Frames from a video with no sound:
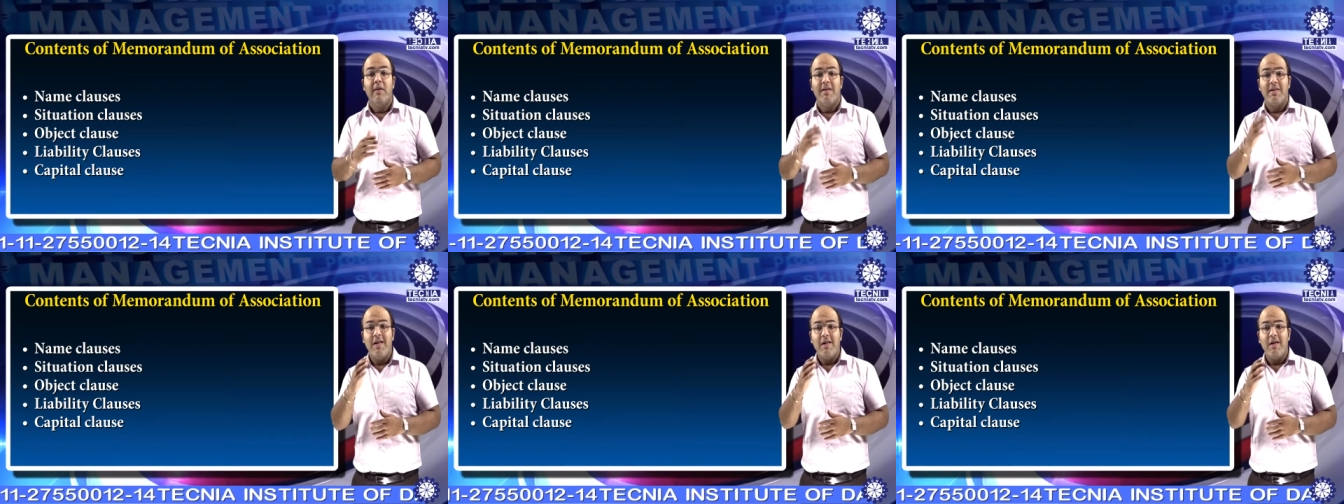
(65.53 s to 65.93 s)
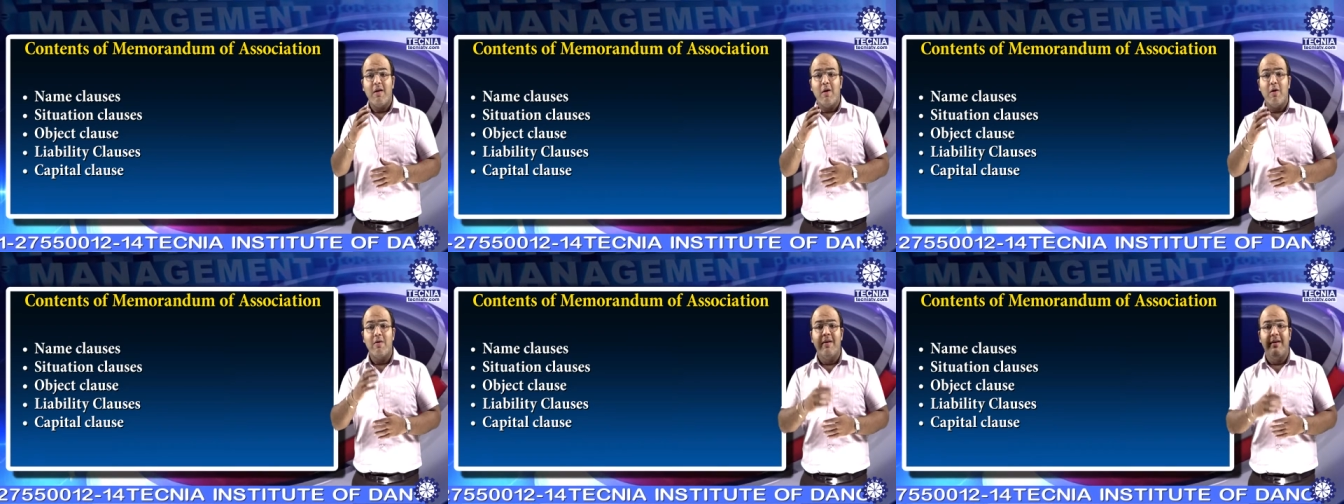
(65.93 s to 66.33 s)
This
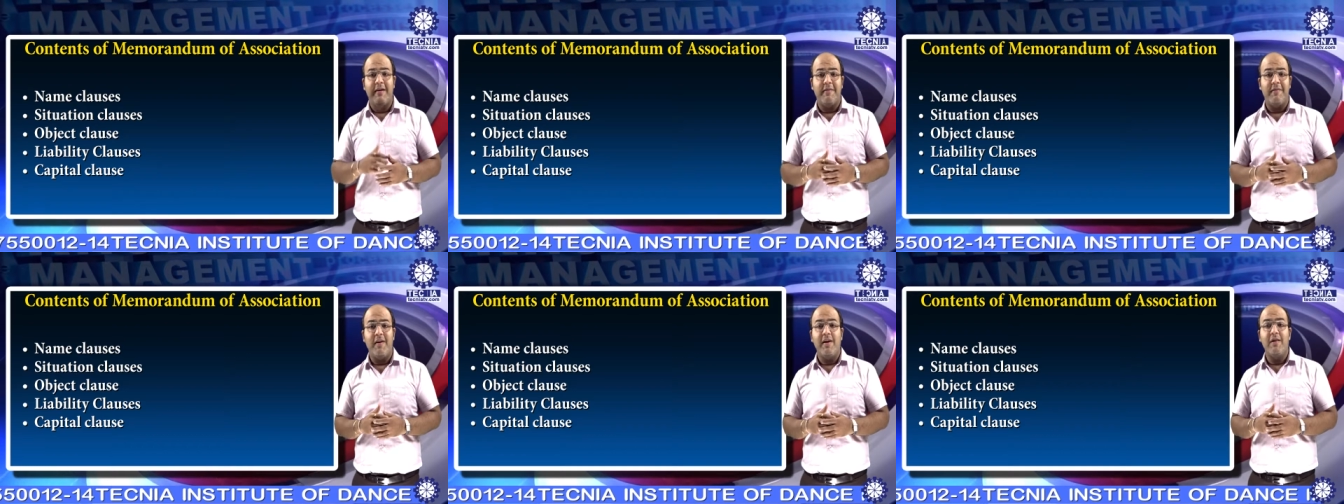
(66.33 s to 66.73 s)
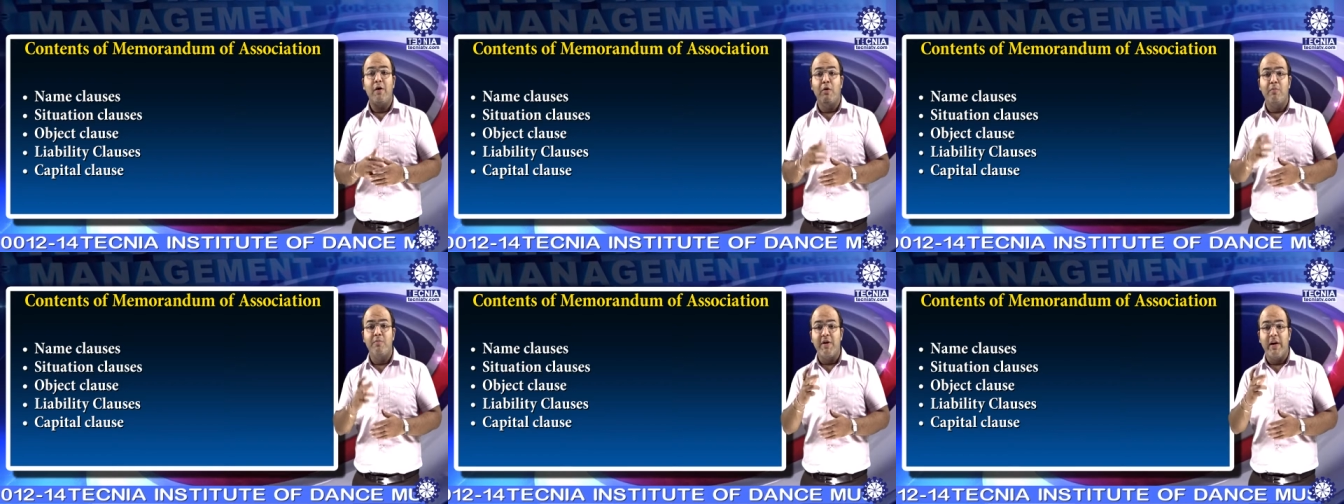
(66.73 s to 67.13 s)
clause defines the
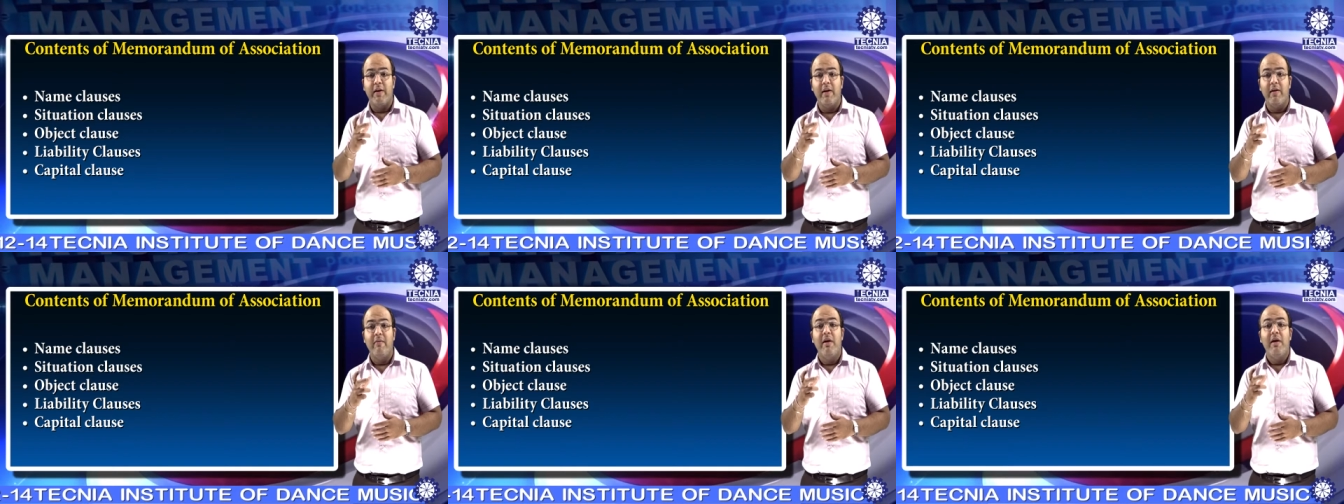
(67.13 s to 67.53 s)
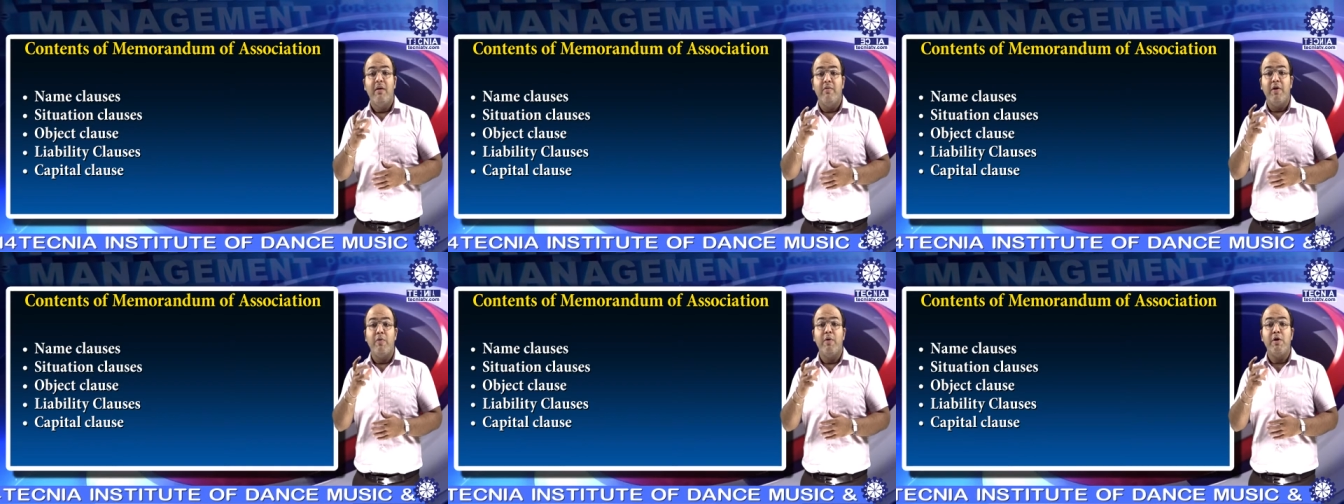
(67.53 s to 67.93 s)
objective
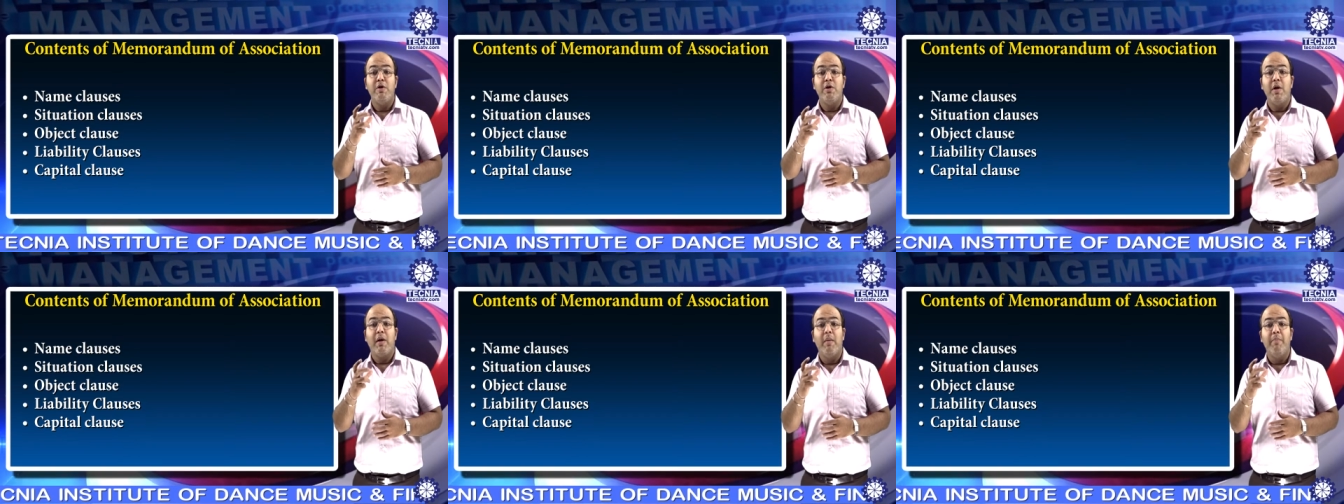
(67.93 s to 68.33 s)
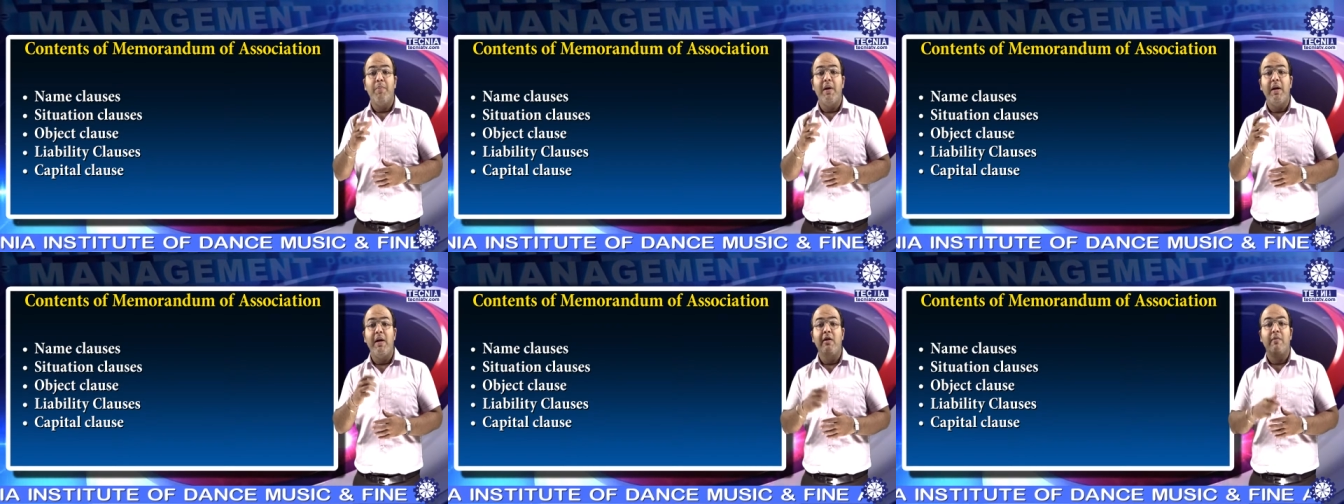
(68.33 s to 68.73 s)
with which the
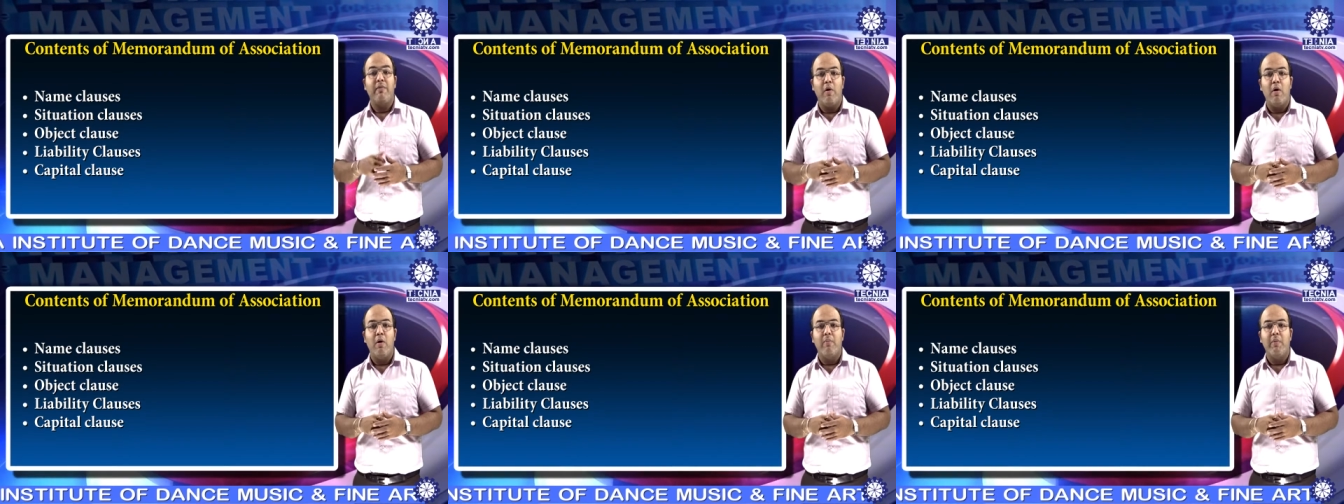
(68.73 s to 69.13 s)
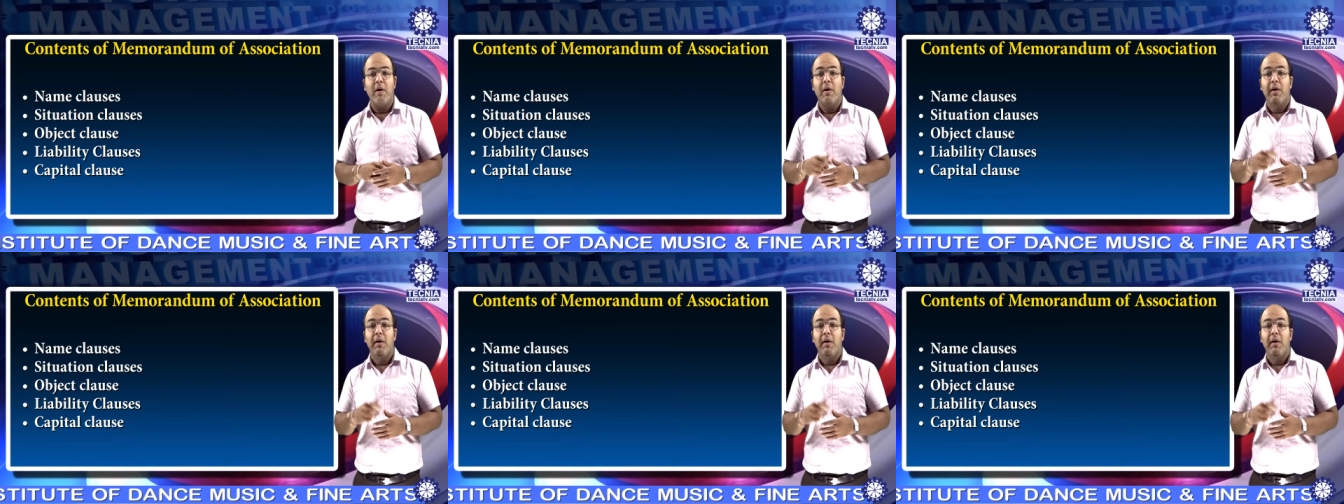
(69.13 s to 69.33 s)
company is formed.